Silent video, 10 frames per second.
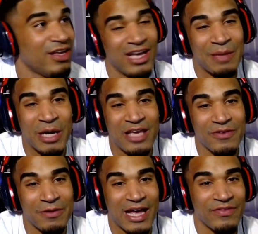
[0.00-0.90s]
I might even
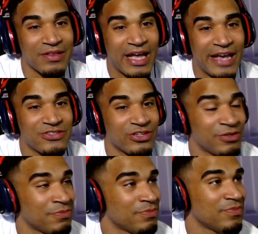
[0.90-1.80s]
have a live
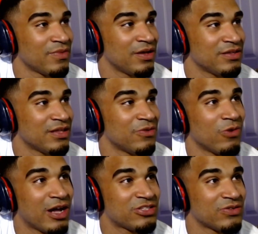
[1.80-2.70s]
stream and
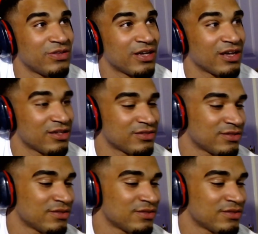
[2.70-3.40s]
watch it with you guys.